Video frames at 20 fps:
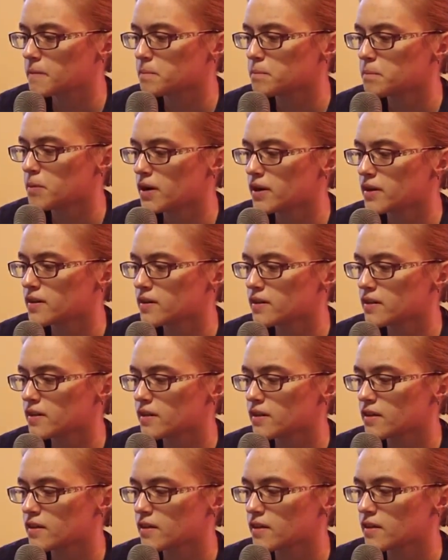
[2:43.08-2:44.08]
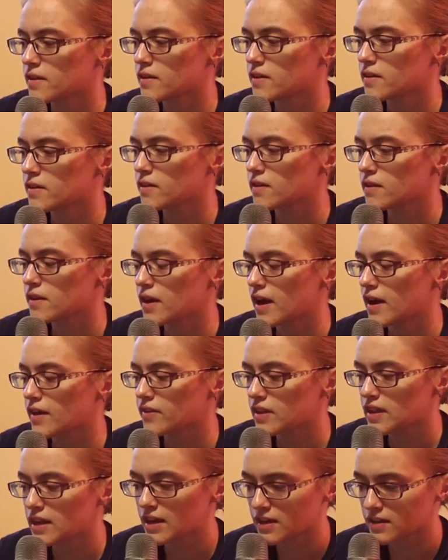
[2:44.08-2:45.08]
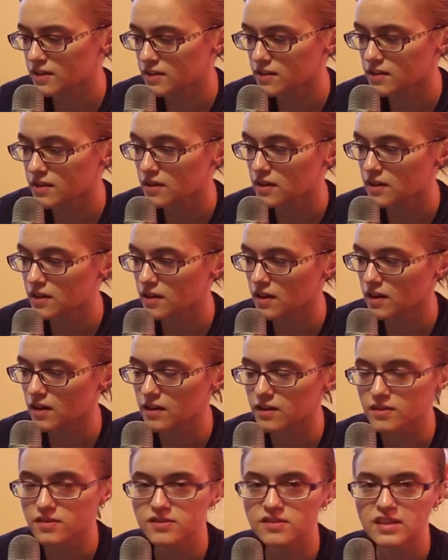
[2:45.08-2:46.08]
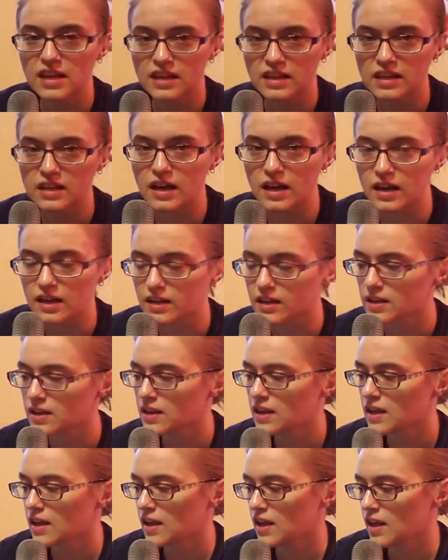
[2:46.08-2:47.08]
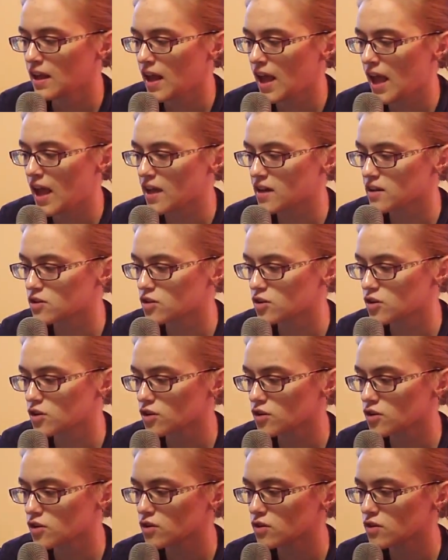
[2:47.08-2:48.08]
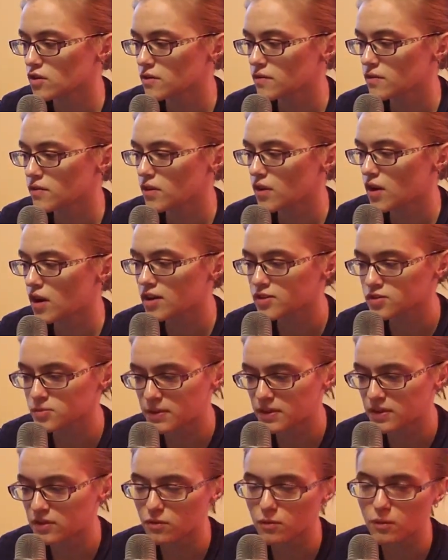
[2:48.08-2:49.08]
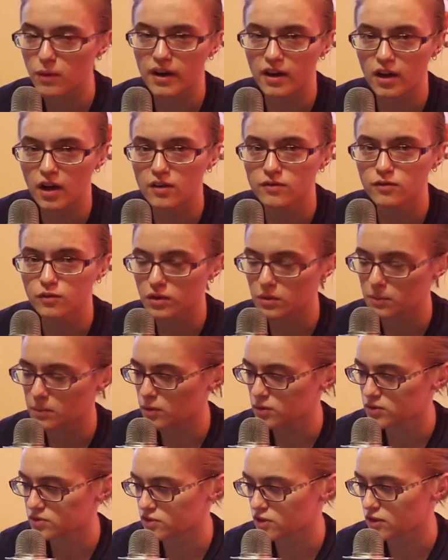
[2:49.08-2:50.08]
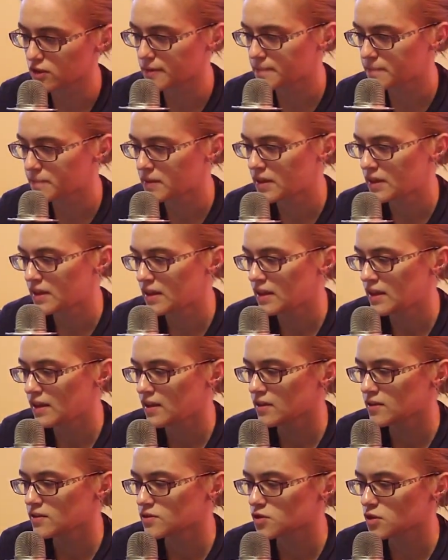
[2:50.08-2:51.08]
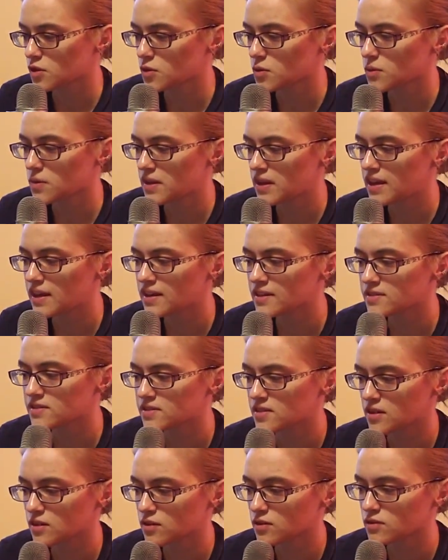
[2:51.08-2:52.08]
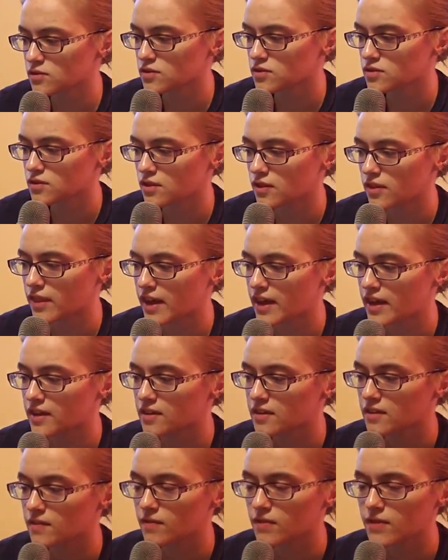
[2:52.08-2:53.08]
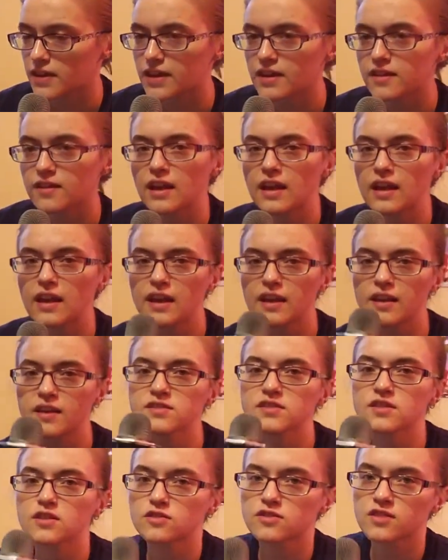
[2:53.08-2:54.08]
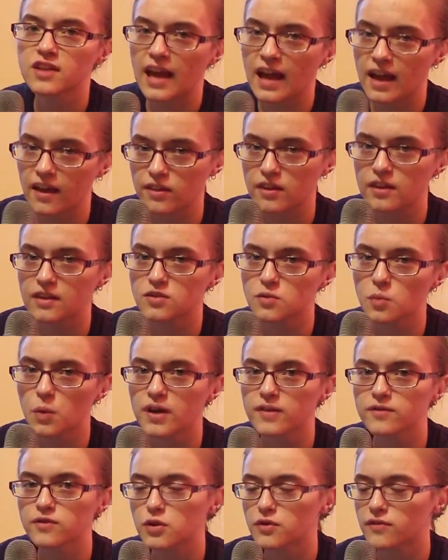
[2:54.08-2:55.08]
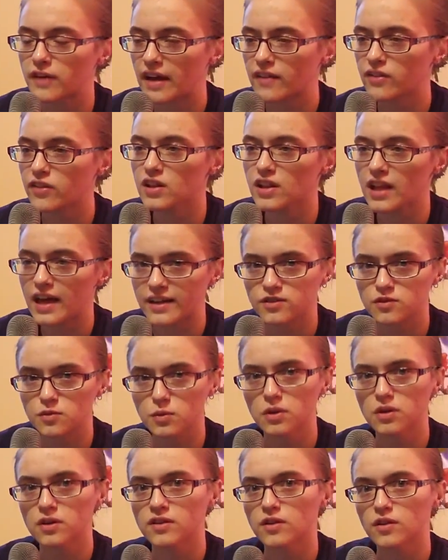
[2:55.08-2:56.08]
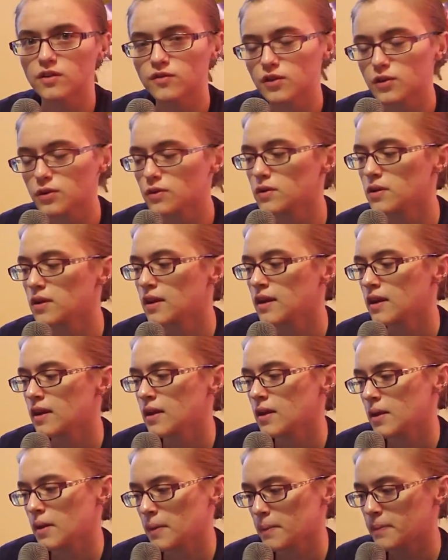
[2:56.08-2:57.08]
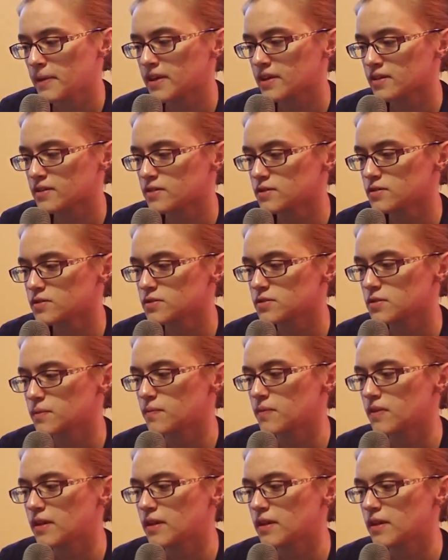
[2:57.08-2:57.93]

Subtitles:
But at the end, Sandy died, and her husband ran off with a porn star. So he considers that he considers Kathy, his wife, to have had the last word in their feud, because